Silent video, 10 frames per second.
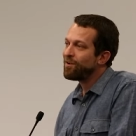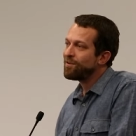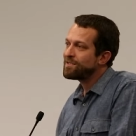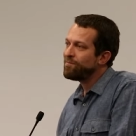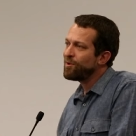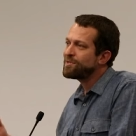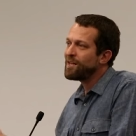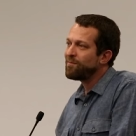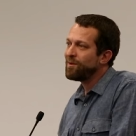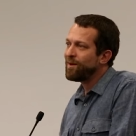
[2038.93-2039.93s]
Or somebody was
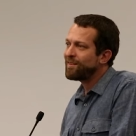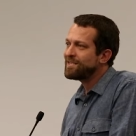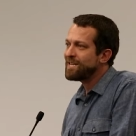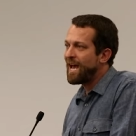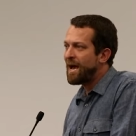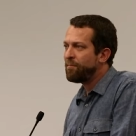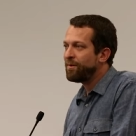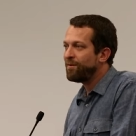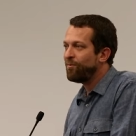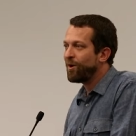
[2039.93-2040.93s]
telling me about this app
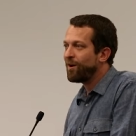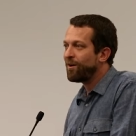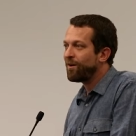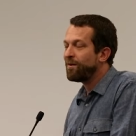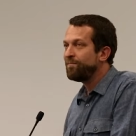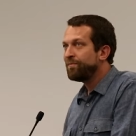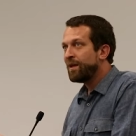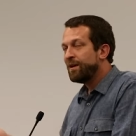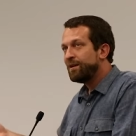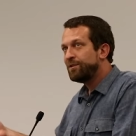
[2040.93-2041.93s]
where
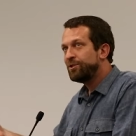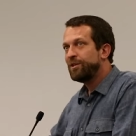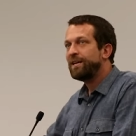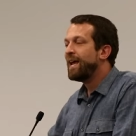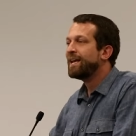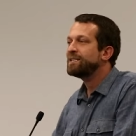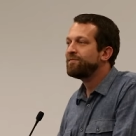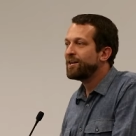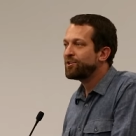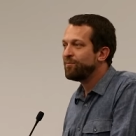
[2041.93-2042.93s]
she cans
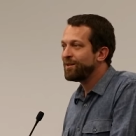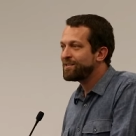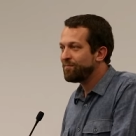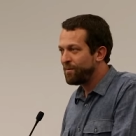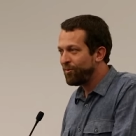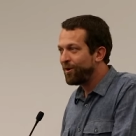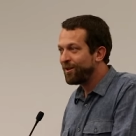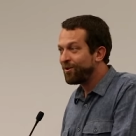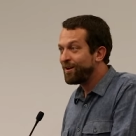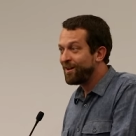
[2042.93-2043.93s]
vegetables and people want to
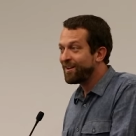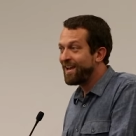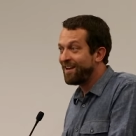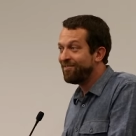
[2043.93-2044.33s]
learn how to can